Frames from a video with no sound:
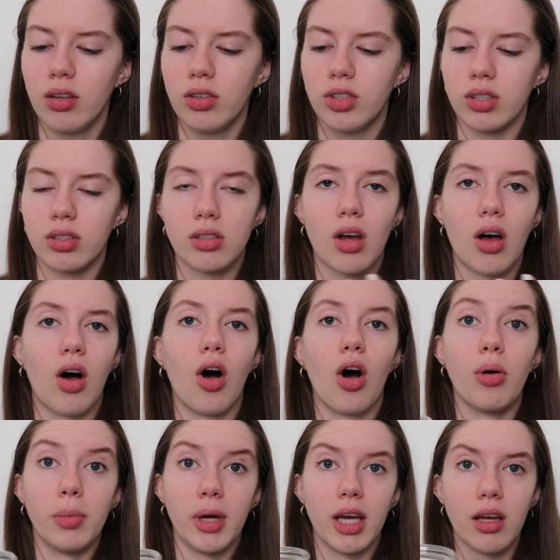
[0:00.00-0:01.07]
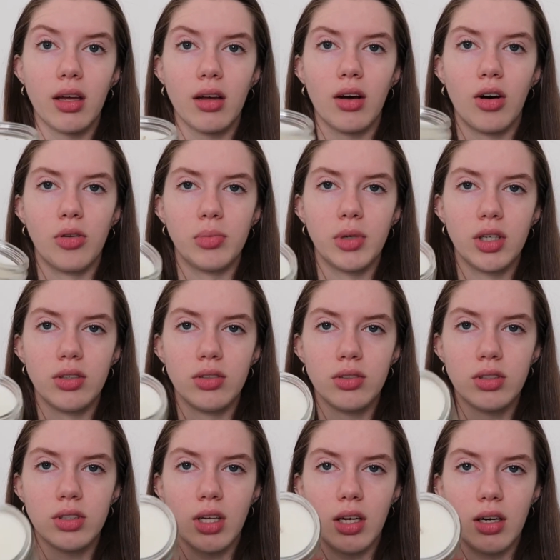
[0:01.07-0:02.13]
just calming
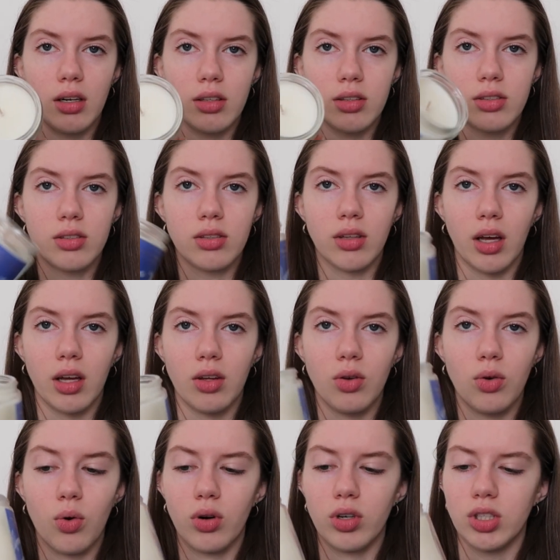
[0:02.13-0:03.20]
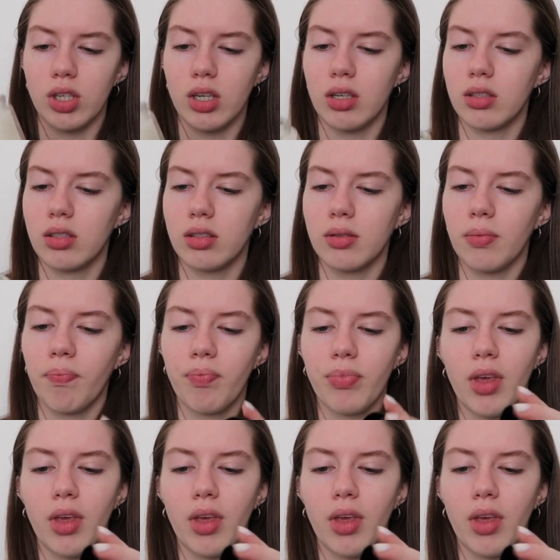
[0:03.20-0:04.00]
almost, and it's like gorgeous.